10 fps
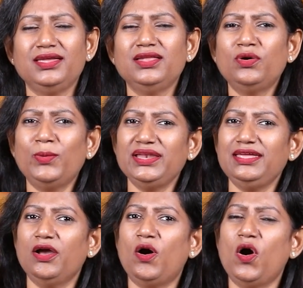You know, when
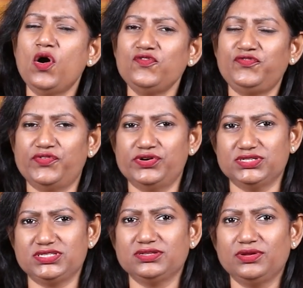he
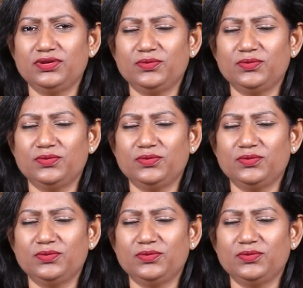offers,